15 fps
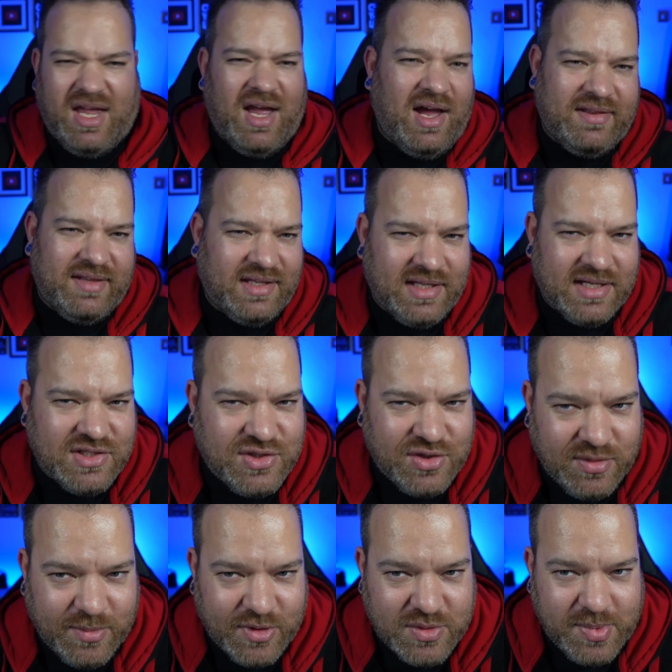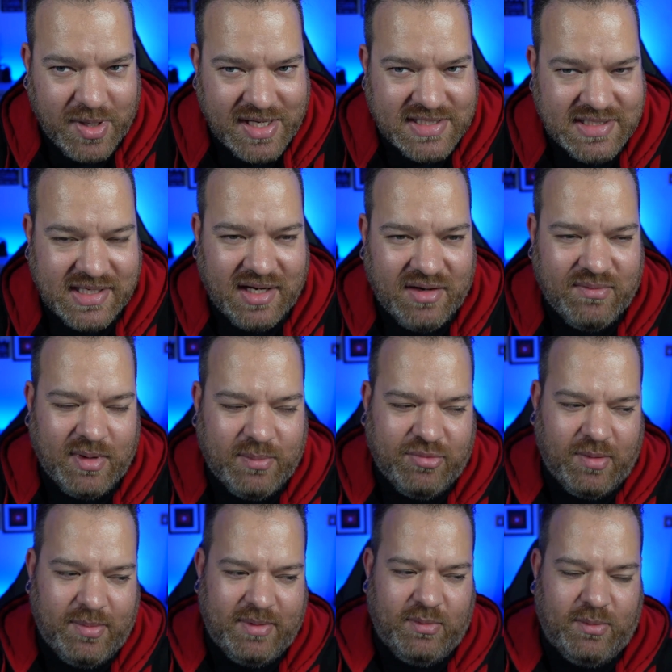I think that's too much personally. I'd
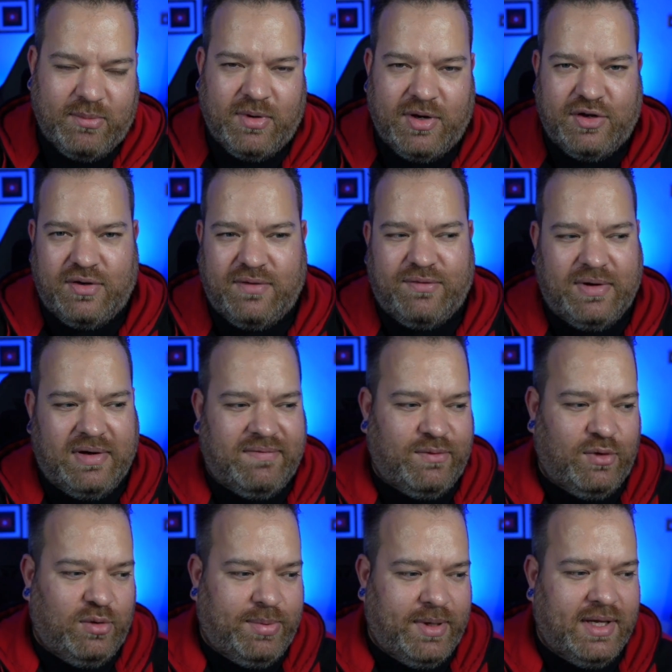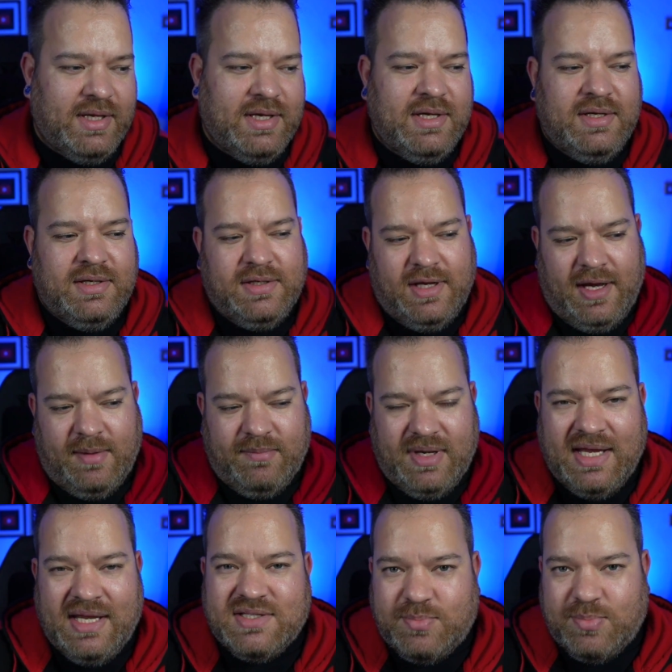probably want to do 3 or 4, but
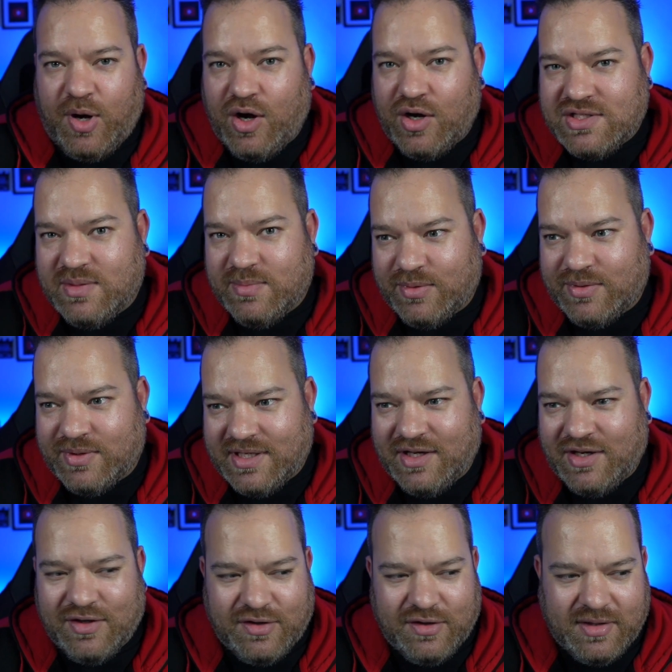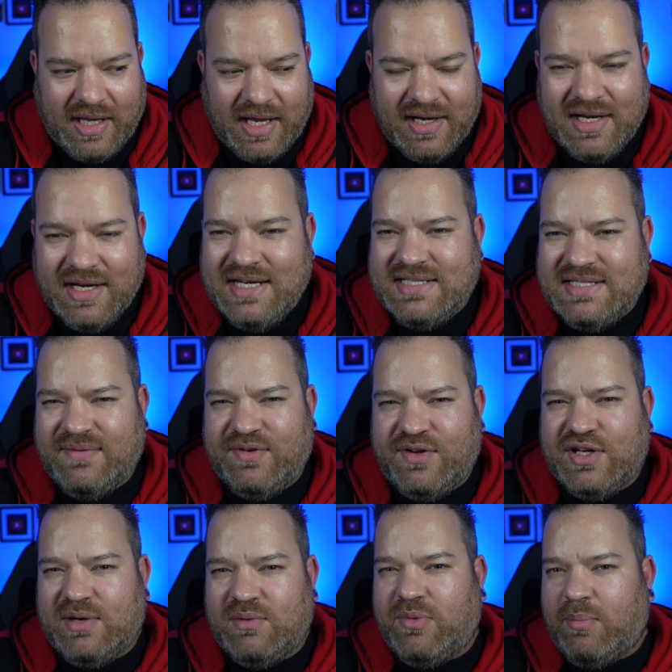it's possible that you could do that. And at least if you
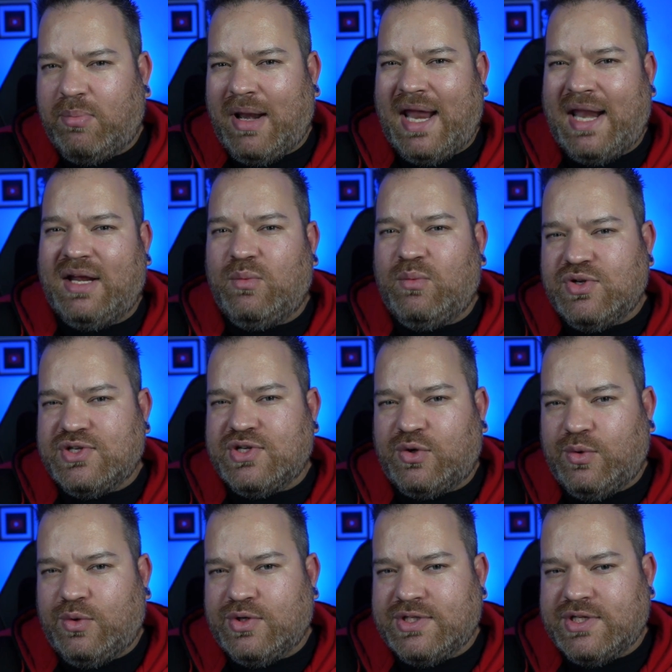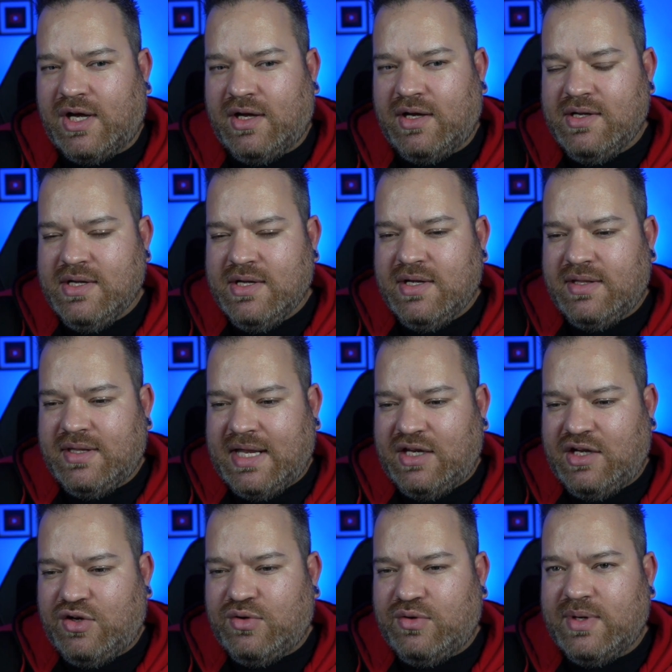did the planning once a quarter, then
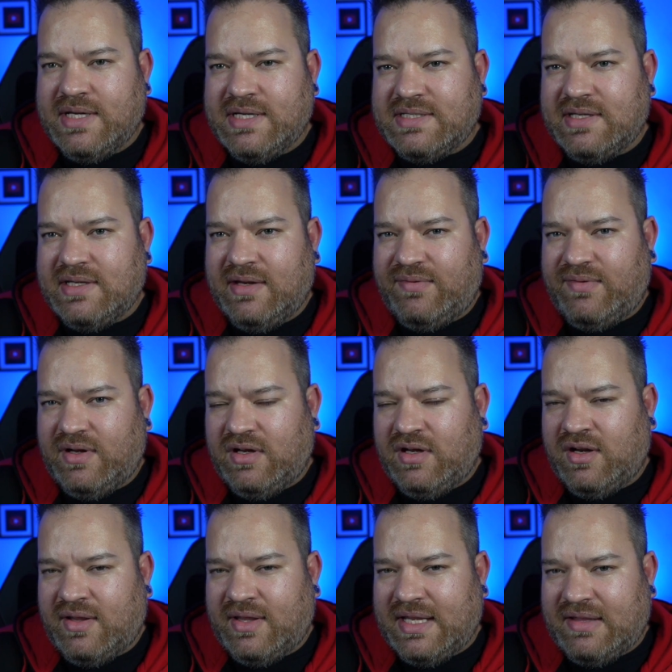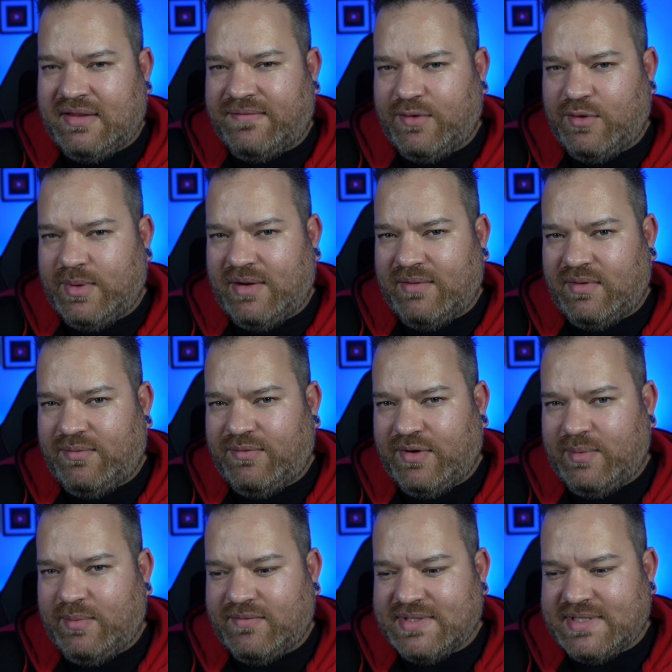you'd always, if you did the filming every
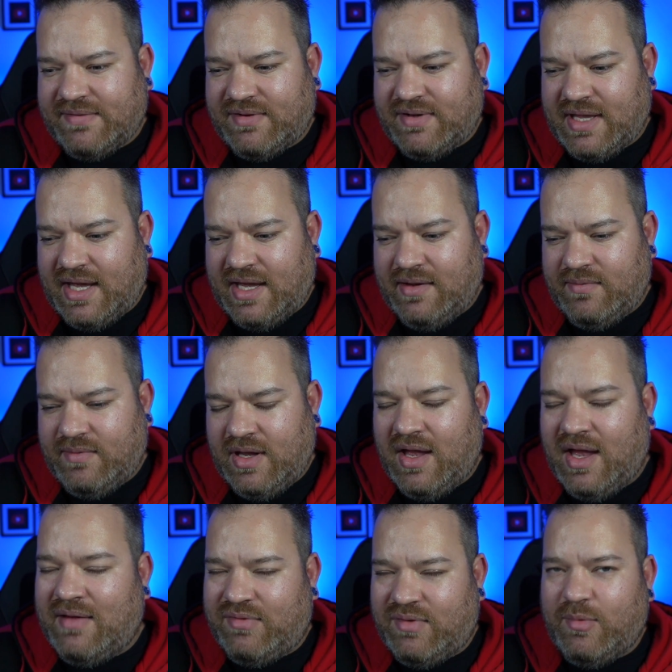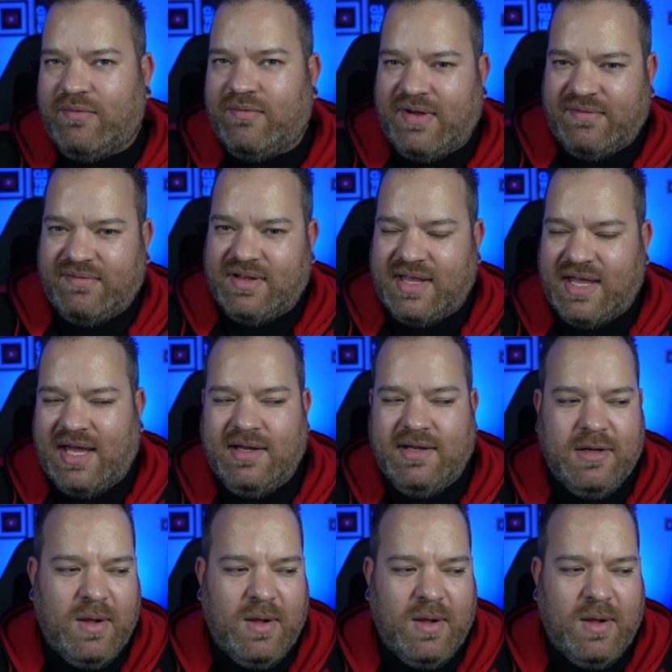3 months after that, every month after that,